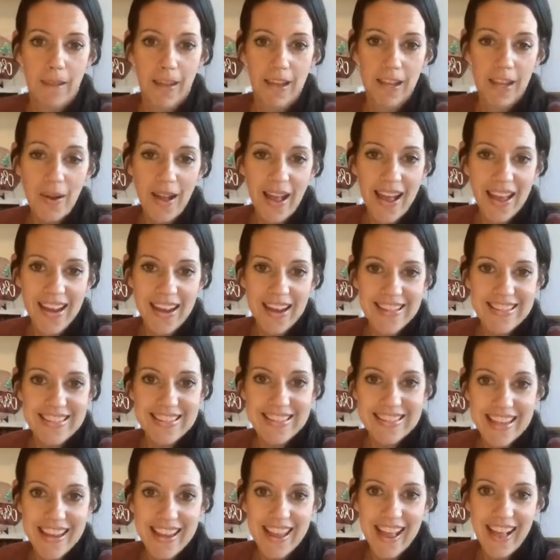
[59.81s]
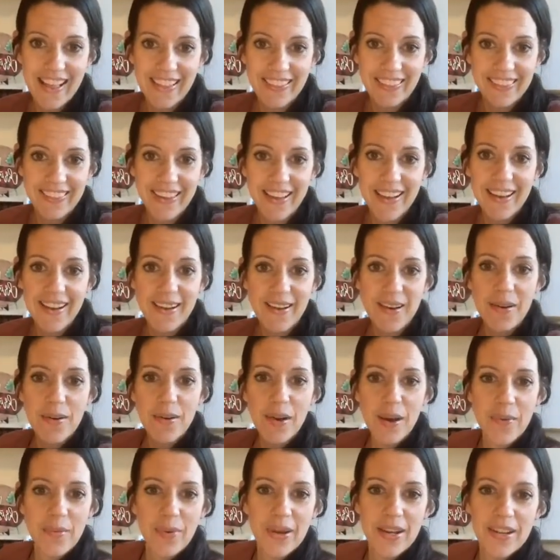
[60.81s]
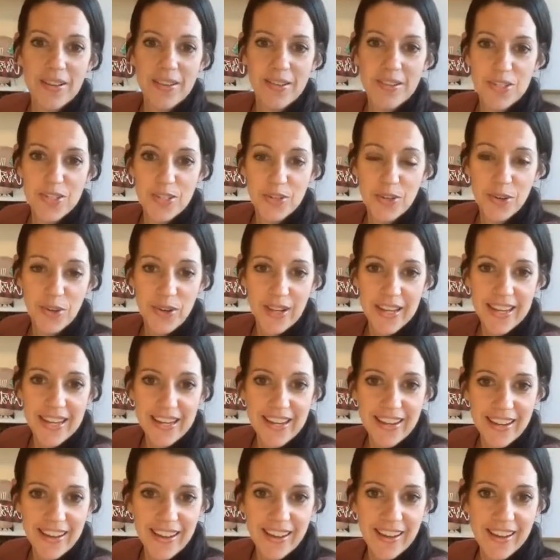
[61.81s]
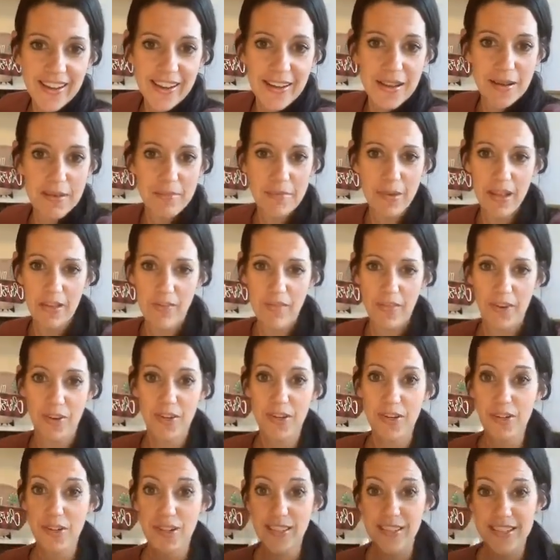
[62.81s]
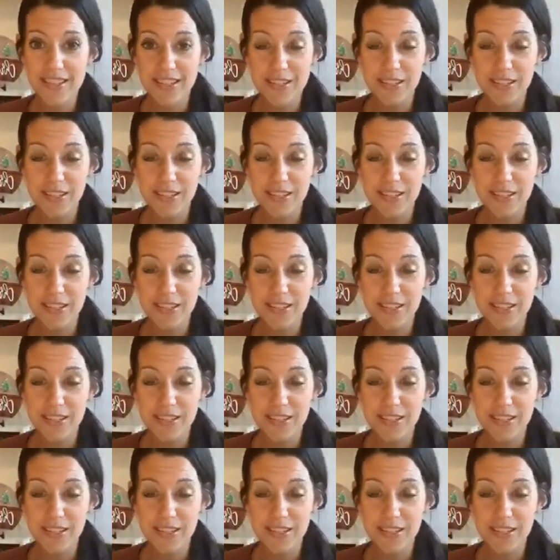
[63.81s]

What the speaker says: go ahead and say hello when you join. If you're new